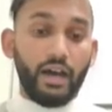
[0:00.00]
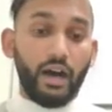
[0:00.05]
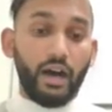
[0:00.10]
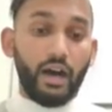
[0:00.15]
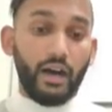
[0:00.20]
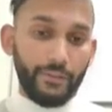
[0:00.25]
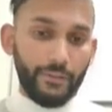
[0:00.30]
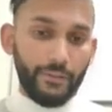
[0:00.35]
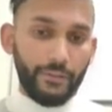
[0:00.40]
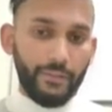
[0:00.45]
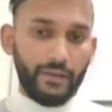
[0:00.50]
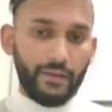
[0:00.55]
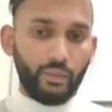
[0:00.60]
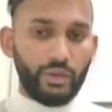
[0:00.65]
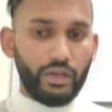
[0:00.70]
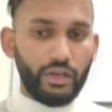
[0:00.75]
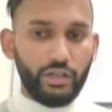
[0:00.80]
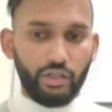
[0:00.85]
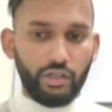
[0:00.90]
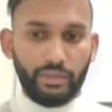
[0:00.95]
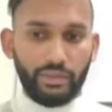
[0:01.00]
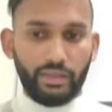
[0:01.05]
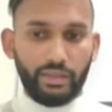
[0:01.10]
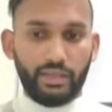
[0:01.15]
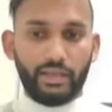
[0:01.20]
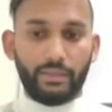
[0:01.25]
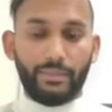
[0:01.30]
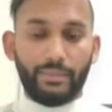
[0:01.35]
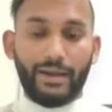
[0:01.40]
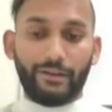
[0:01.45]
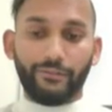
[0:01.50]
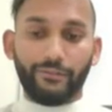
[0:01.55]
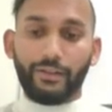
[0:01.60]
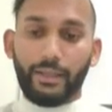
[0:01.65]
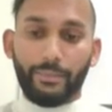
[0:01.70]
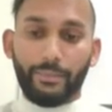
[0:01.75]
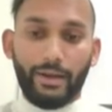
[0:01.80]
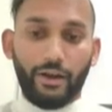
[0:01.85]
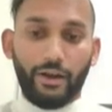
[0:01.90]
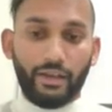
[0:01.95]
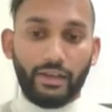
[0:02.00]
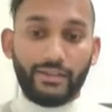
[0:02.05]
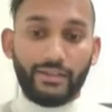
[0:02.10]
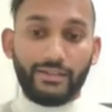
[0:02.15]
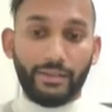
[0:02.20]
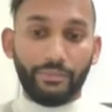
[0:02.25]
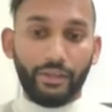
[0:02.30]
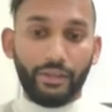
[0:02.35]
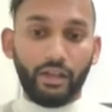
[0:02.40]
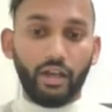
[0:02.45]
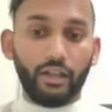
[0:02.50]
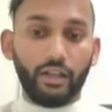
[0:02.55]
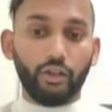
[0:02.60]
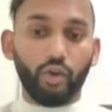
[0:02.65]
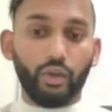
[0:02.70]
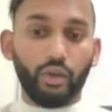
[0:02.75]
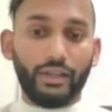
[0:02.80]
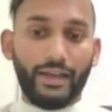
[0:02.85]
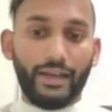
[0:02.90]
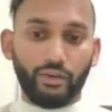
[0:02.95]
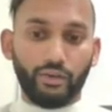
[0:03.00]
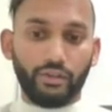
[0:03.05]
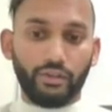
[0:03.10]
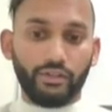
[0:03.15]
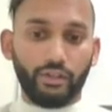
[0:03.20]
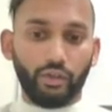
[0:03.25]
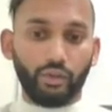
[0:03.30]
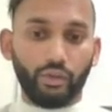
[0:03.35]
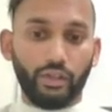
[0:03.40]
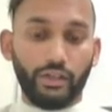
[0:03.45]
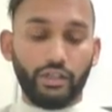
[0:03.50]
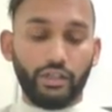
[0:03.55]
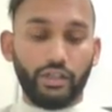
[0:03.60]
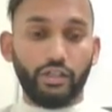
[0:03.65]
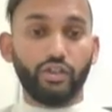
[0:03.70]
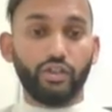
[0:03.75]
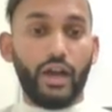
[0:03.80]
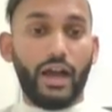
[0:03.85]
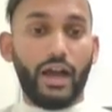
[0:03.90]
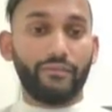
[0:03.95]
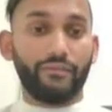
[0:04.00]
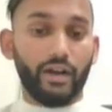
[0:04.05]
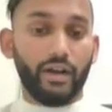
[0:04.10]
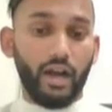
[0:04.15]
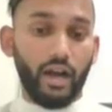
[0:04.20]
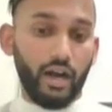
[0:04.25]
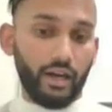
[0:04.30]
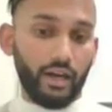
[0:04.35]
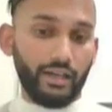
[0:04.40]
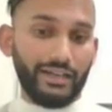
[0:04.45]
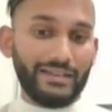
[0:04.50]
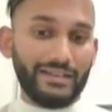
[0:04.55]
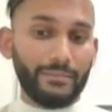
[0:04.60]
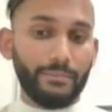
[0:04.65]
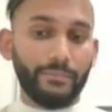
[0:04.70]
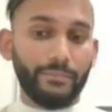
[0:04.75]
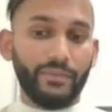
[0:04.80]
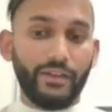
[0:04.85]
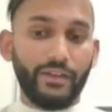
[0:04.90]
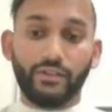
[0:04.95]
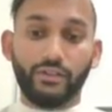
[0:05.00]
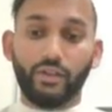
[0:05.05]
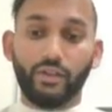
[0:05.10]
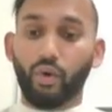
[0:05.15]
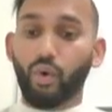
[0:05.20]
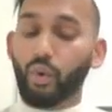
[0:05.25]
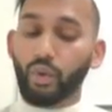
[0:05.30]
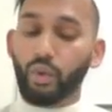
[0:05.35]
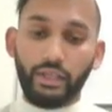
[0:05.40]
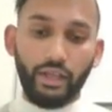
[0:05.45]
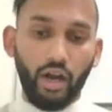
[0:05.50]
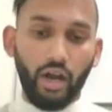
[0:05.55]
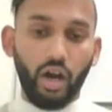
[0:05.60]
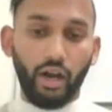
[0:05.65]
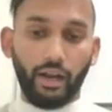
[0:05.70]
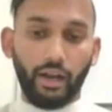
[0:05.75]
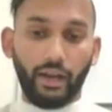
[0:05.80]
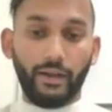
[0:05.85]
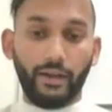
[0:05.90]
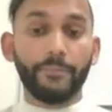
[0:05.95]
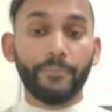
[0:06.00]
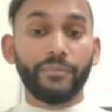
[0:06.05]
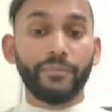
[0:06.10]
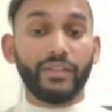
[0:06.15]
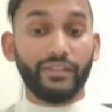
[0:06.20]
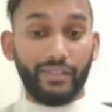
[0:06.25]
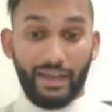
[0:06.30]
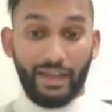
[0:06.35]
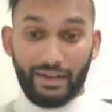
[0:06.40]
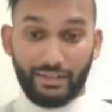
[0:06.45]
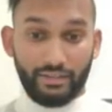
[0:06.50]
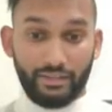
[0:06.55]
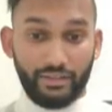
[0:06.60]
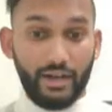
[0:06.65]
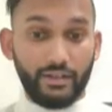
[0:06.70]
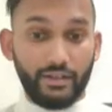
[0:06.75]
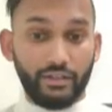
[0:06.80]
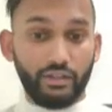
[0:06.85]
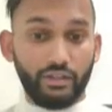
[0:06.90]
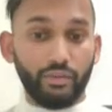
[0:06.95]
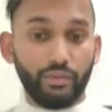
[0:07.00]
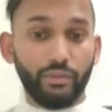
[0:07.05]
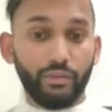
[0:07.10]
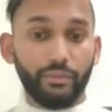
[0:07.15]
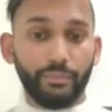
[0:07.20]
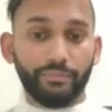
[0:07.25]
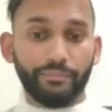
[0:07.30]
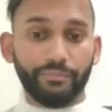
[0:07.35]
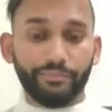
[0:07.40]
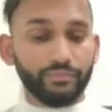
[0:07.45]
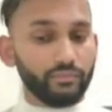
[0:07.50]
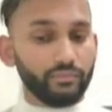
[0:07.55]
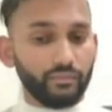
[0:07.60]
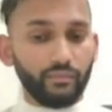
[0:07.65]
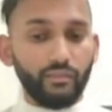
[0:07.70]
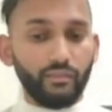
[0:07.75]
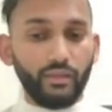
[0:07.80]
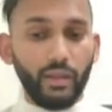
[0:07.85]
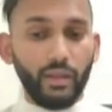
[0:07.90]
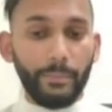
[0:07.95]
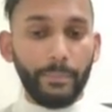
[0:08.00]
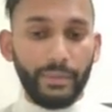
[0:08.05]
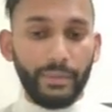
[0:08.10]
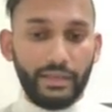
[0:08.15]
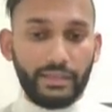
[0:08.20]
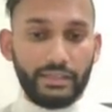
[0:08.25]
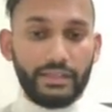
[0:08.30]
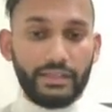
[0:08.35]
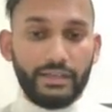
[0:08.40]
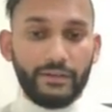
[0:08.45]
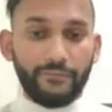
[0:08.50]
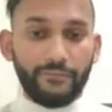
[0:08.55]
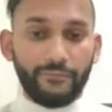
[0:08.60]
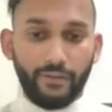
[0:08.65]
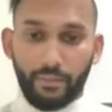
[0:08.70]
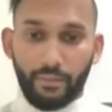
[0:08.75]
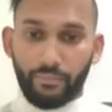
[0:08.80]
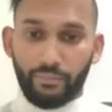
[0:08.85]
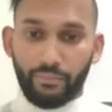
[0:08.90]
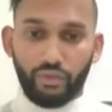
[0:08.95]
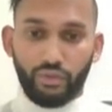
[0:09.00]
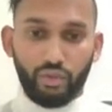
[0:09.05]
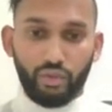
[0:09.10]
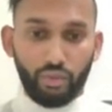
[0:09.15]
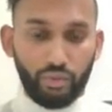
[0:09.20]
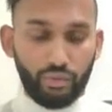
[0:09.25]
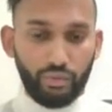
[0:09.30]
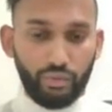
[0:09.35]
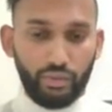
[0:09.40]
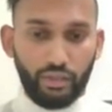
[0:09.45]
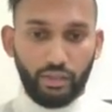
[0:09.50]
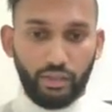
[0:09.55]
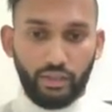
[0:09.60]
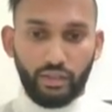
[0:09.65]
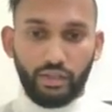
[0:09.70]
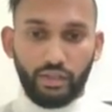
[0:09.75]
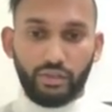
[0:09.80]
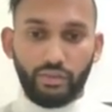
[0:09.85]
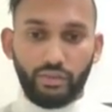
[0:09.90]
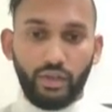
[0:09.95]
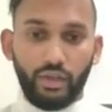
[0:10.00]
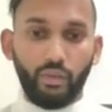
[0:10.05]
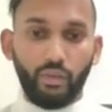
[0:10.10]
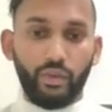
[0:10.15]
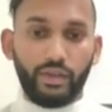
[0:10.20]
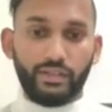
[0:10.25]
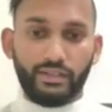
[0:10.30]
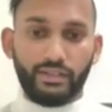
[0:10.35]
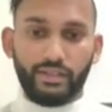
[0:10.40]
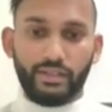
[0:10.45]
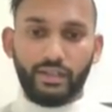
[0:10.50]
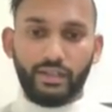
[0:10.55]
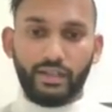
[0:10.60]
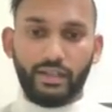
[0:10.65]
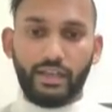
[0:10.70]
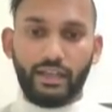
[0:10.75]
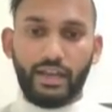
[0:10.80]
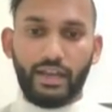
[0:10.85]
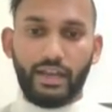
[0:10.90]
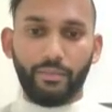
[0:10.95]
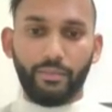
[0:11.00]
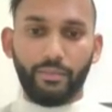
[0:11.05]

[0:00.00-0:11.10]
Other thing we need to be mindful about is something called collateral circulation. So our heart is the only organ that starts to beat from 2 to 3 weeks in our